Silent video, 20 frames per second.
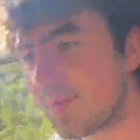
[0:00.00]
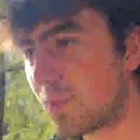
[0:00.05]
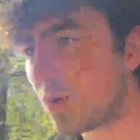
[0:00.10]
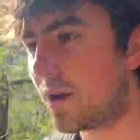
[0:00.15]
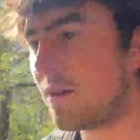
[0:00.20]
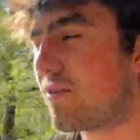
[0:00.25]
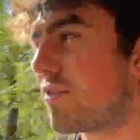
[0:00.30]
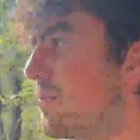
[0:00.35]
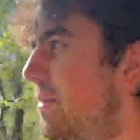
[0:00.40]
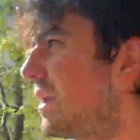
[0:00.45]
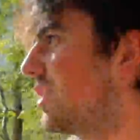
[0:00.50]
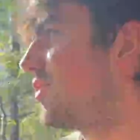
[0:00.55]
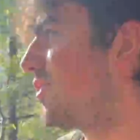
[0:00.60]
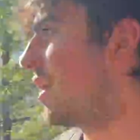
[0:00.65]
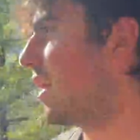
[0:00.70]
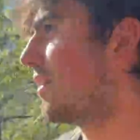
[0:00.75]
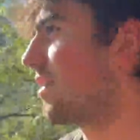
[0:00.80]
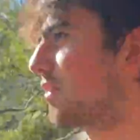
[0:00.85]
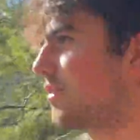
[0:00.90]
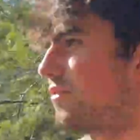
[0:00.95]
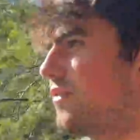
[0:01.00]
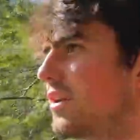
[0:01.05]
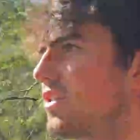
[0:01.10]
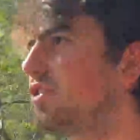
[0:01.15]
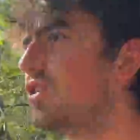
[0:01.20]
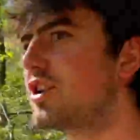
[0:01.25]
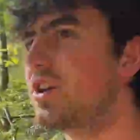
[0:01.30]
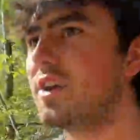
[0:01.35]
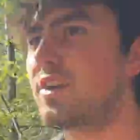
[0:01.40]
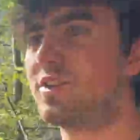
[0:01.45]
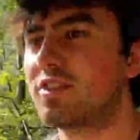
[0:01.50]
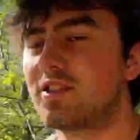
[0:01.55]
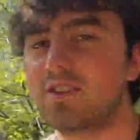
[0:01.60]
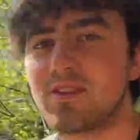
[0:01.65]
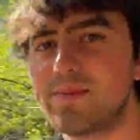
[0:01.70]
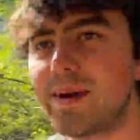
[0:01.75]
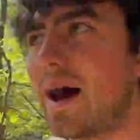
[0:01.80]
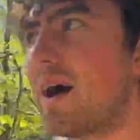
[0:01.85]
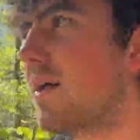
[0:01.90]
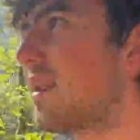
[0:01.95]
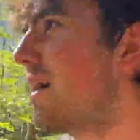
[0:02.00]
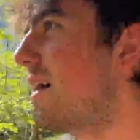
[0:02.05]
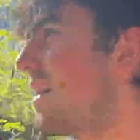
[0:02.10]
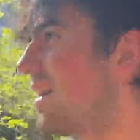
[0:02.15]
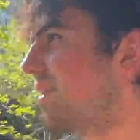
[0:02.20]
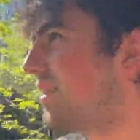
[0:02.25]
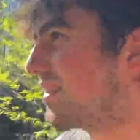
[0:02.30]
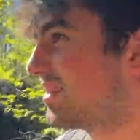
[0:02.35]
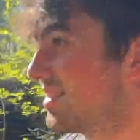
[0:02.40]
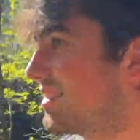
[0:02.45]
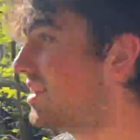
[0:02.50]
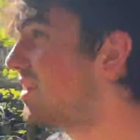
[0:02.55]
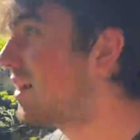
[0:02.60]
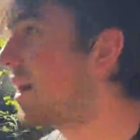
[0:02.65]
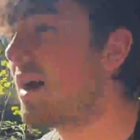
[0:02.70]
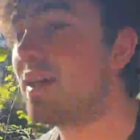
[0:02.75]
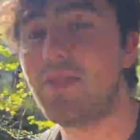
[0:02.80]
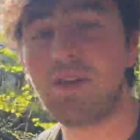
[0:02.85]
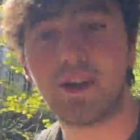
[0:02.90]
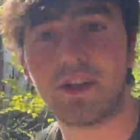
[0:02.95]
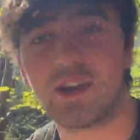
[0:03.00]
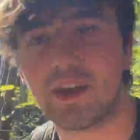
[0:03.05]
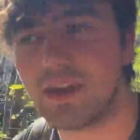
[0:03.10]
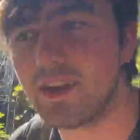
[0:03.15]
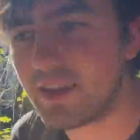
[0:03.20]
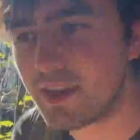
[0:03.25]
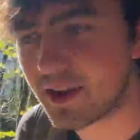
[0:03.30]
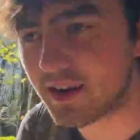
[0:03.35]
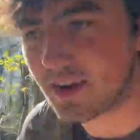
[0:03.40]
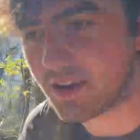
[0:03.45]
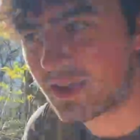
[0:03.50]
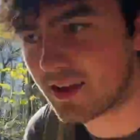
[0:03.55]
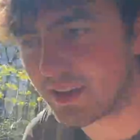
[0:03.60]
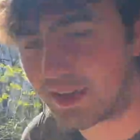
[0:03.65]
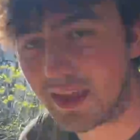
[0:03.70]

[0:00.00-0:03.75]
more information on this fishery, just about the steelhead that are in here, in